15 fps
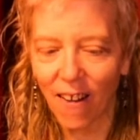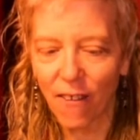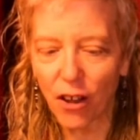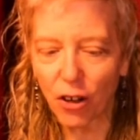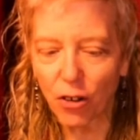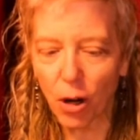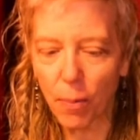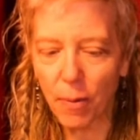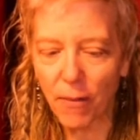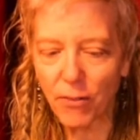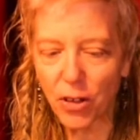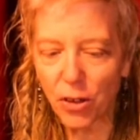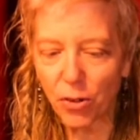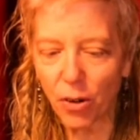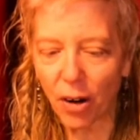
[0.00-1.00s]
The group of
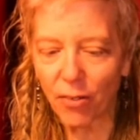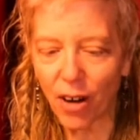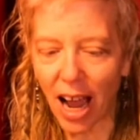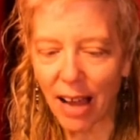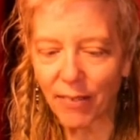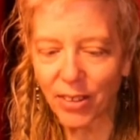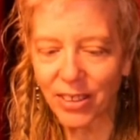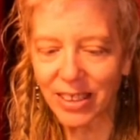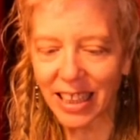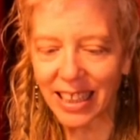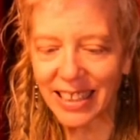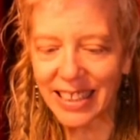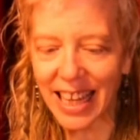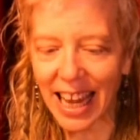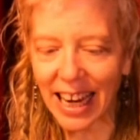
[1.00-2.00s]
new arrivals
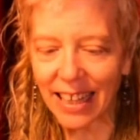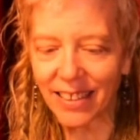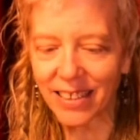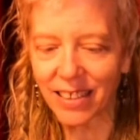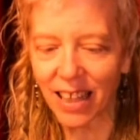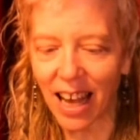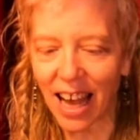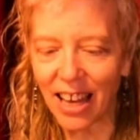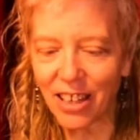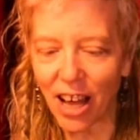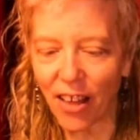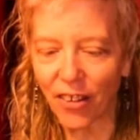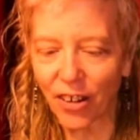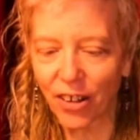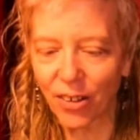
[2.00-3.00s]
contained
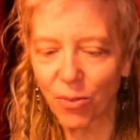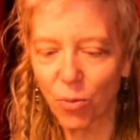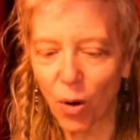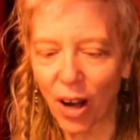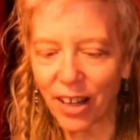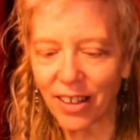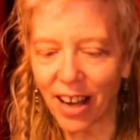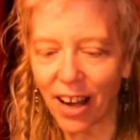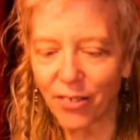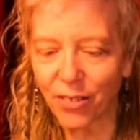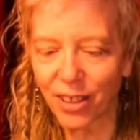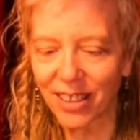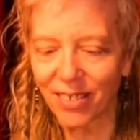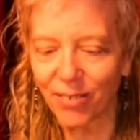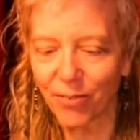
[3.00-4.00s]
another
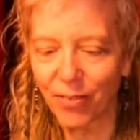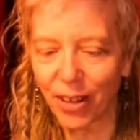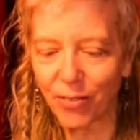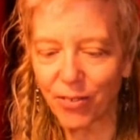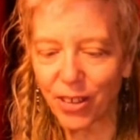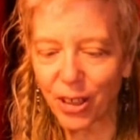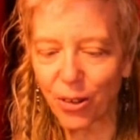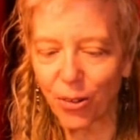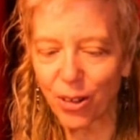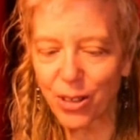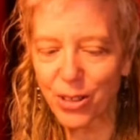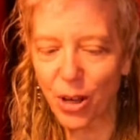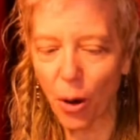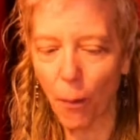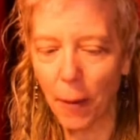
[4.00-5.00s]
150 or
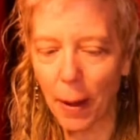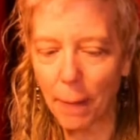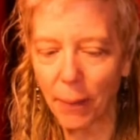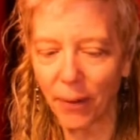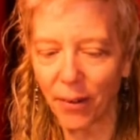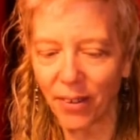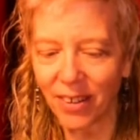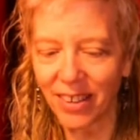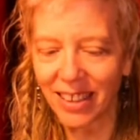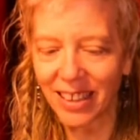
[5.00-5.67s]
so people,